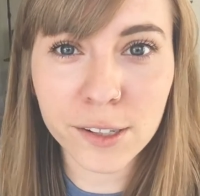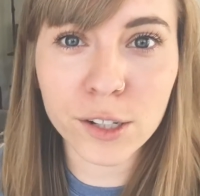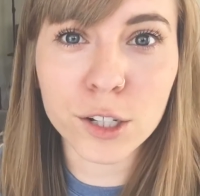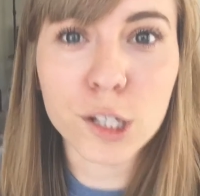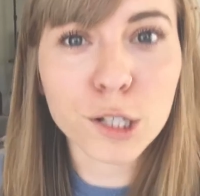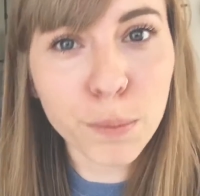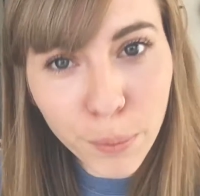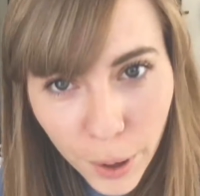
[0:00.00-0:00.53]
to
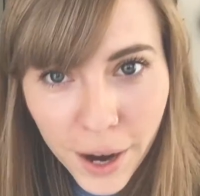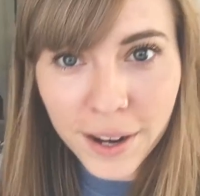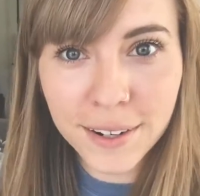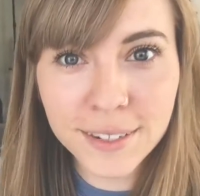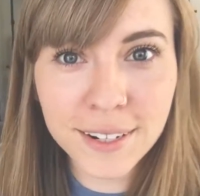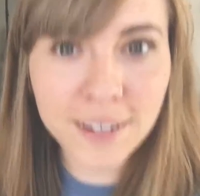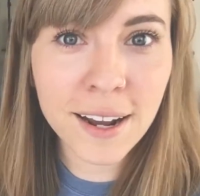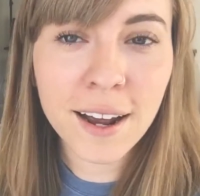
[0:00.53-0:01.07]

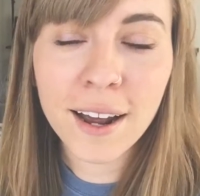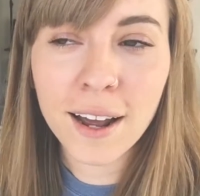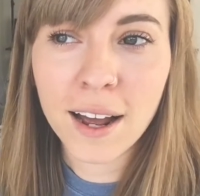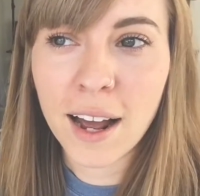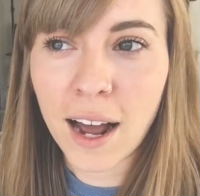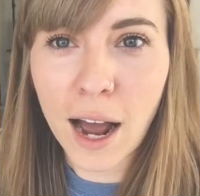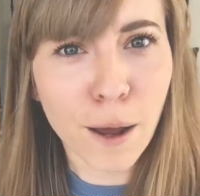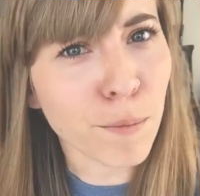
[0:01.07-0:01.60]
sprint.
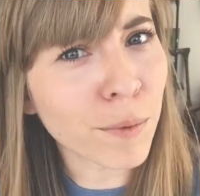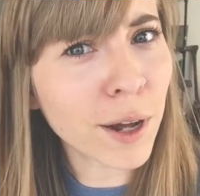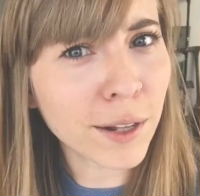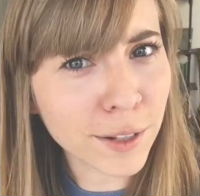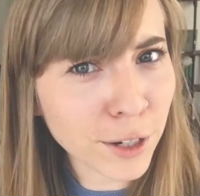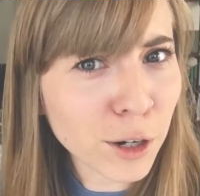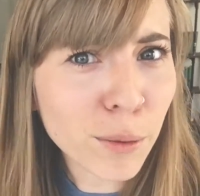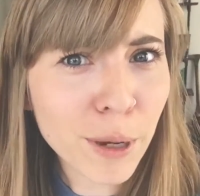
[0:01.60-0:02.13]
I'm a
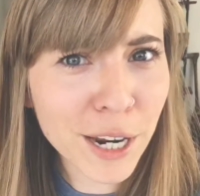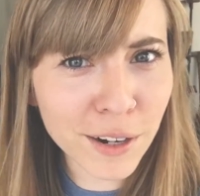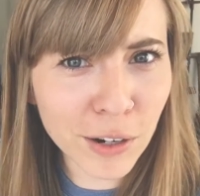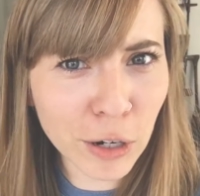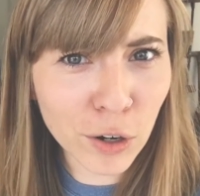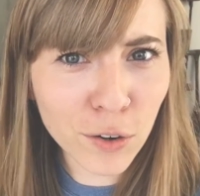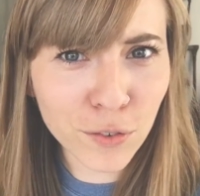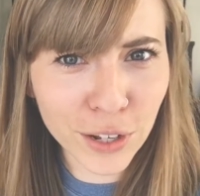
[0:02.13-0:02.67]
little bit
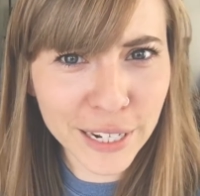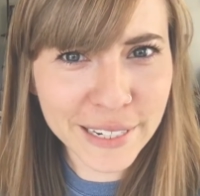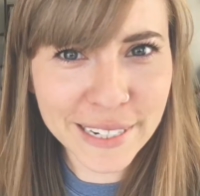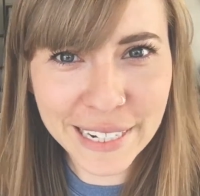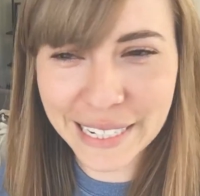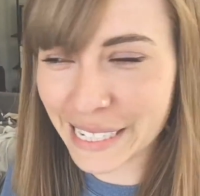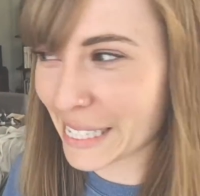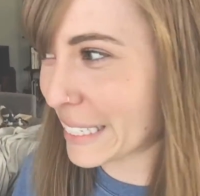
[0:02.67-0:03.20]
nervous.
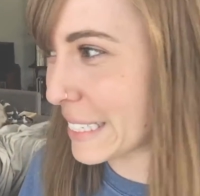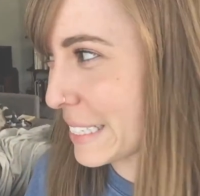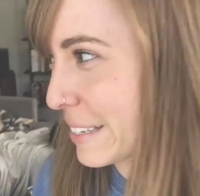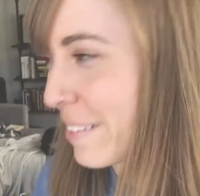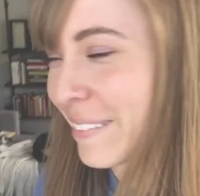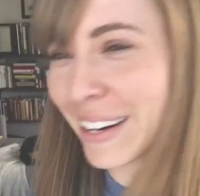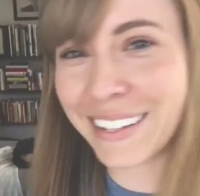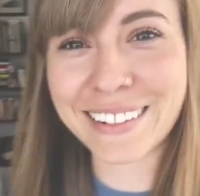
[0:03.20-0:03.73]
This is so
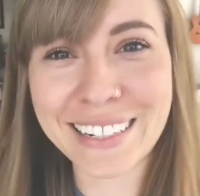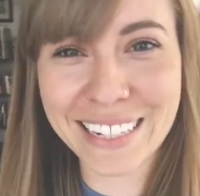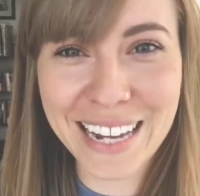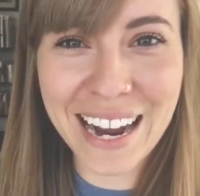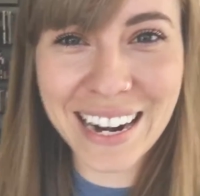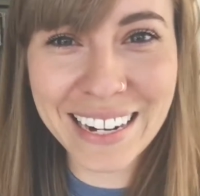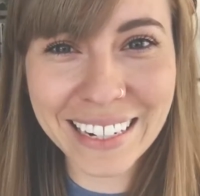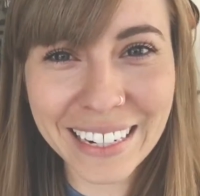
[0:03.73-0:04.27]

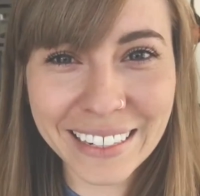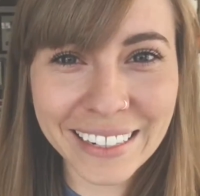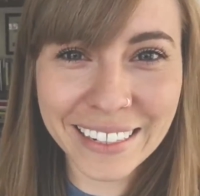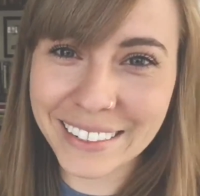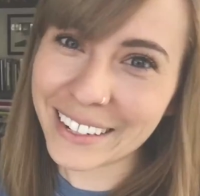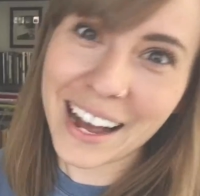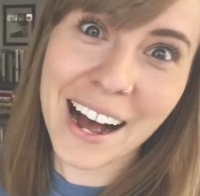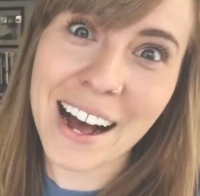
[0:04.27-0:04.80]
exciting.
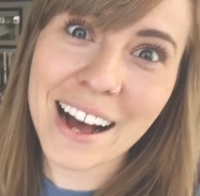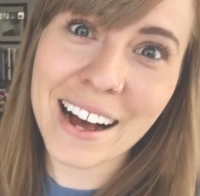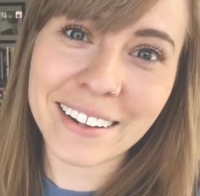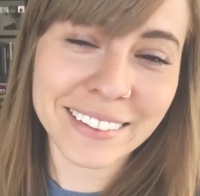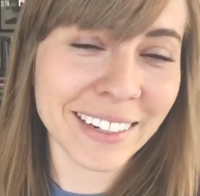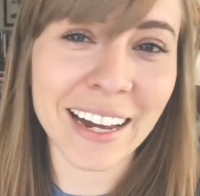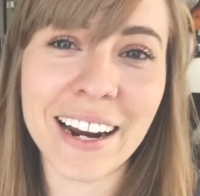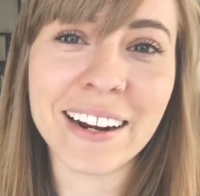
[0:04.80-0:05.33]

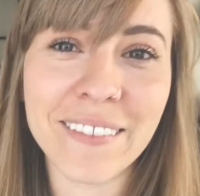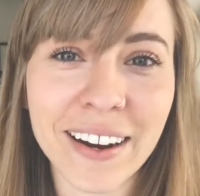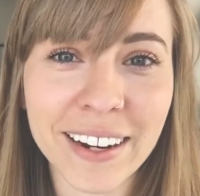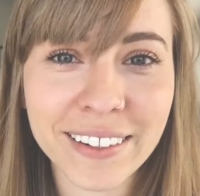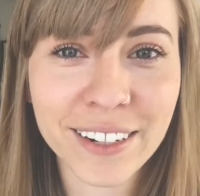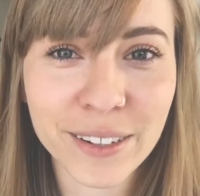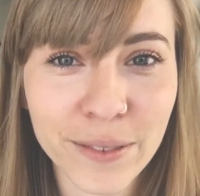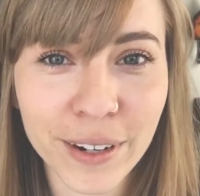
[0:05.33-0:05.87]

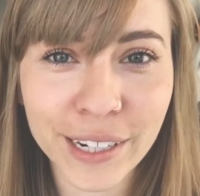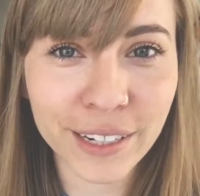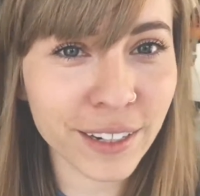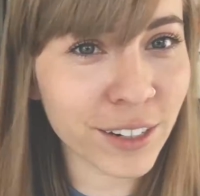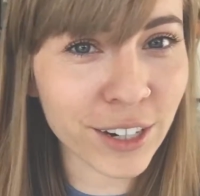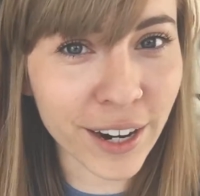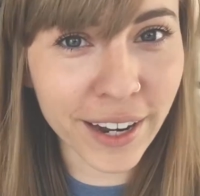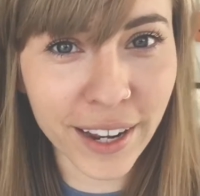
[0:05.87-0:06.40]
Anyway, just wanted
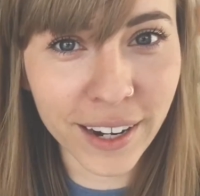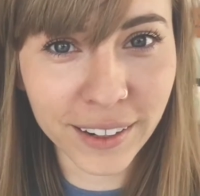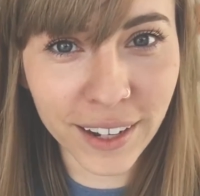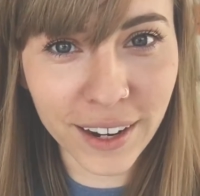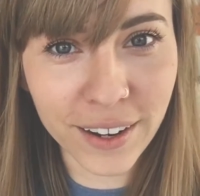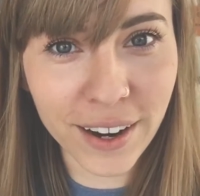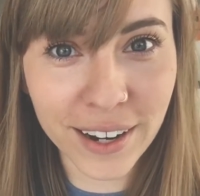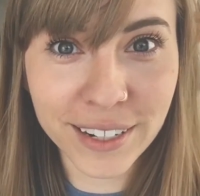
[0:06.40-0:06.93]
to check in and
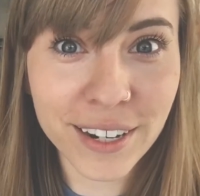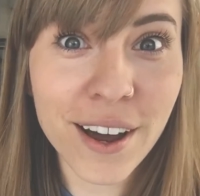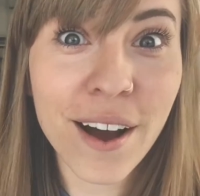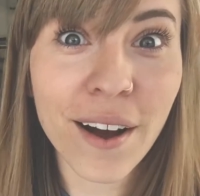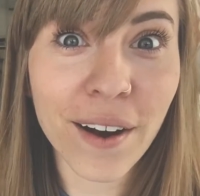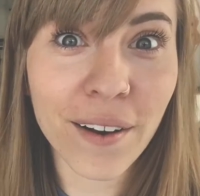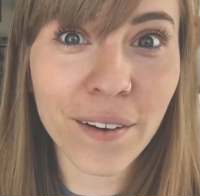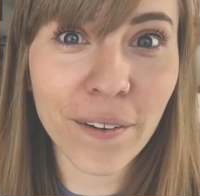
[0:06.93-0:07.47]
let you guys
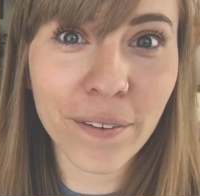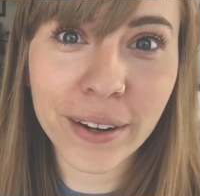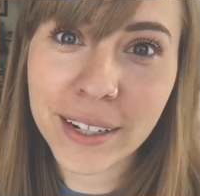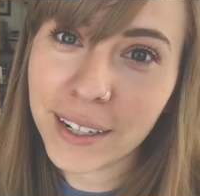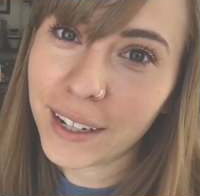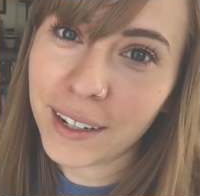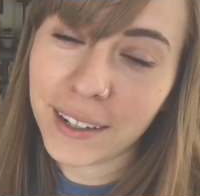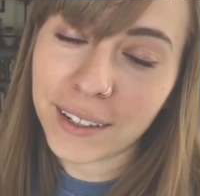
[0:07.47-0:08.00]
know
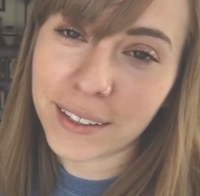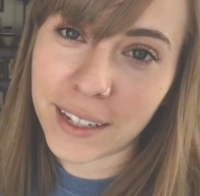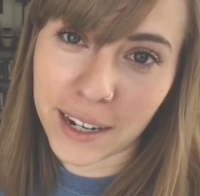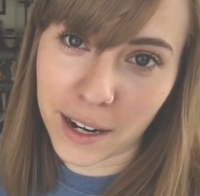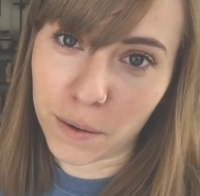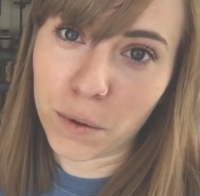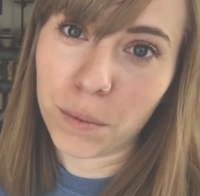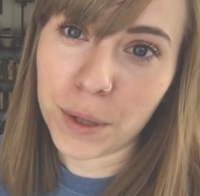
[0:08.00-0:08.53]
that
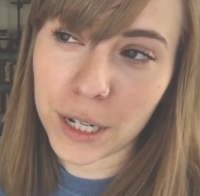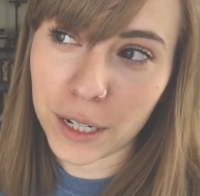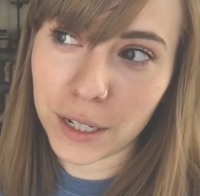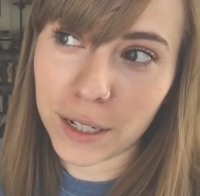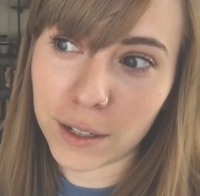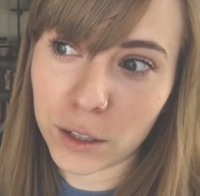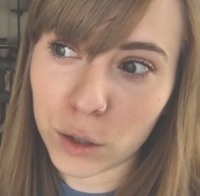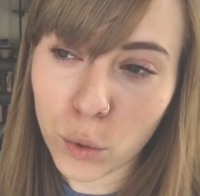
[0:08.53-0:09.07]
I will
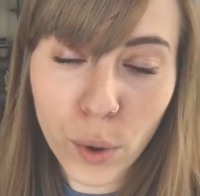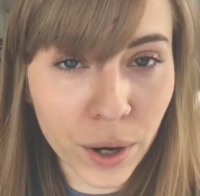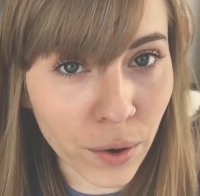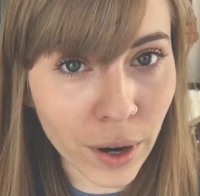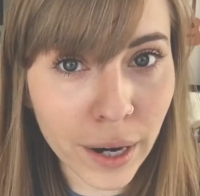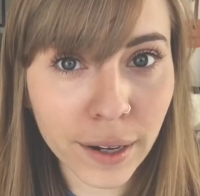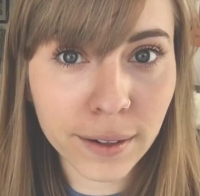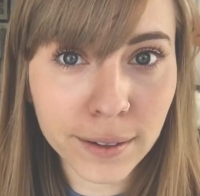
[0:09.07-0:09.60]
be
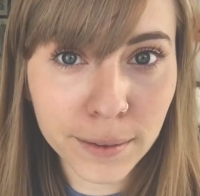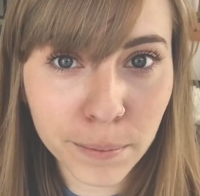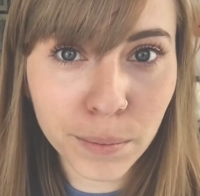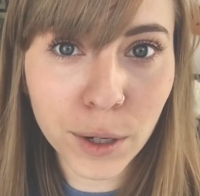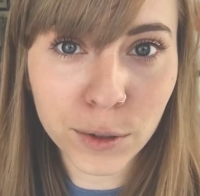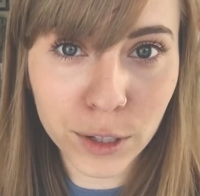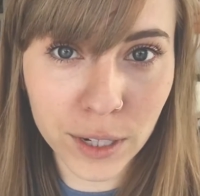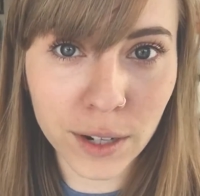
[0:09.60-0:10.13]
twittering
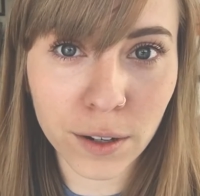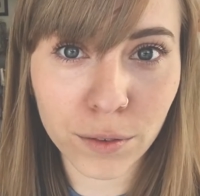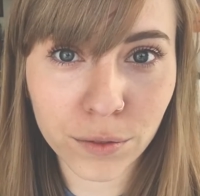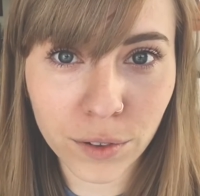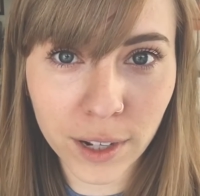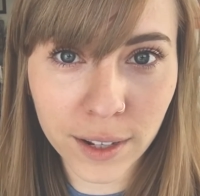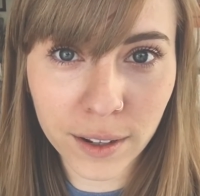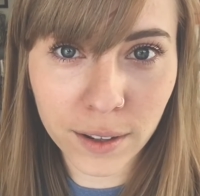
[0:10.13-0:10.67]
most
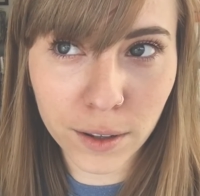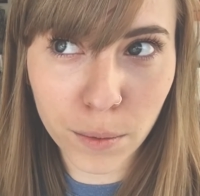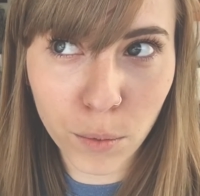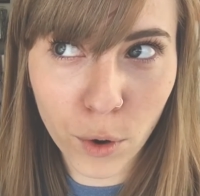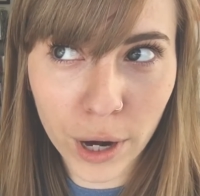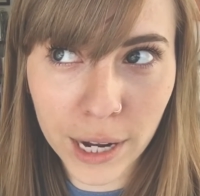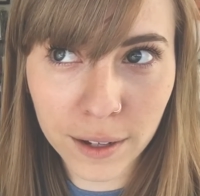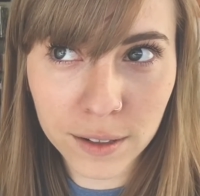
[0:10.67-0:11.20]
of the
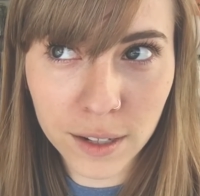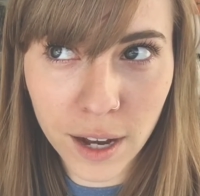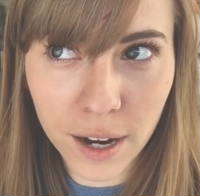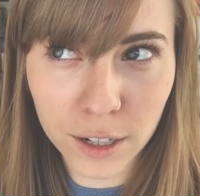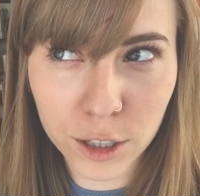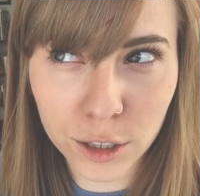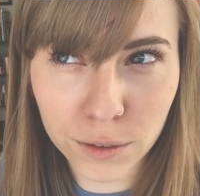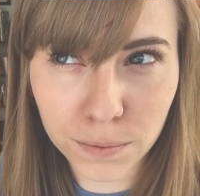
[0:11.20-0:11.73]
morning
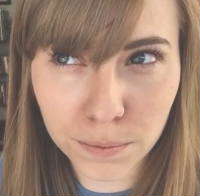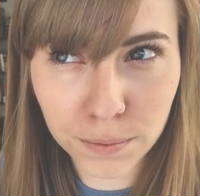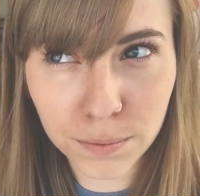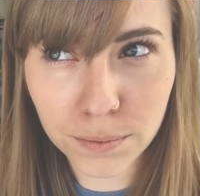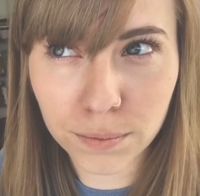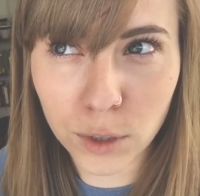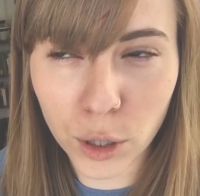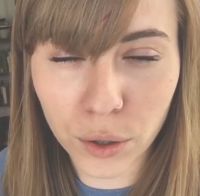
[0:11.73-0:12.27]

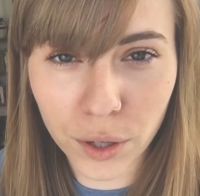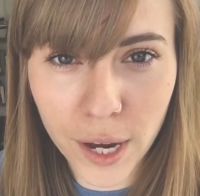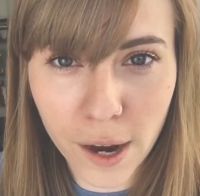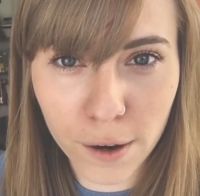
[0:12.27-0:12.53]
/ early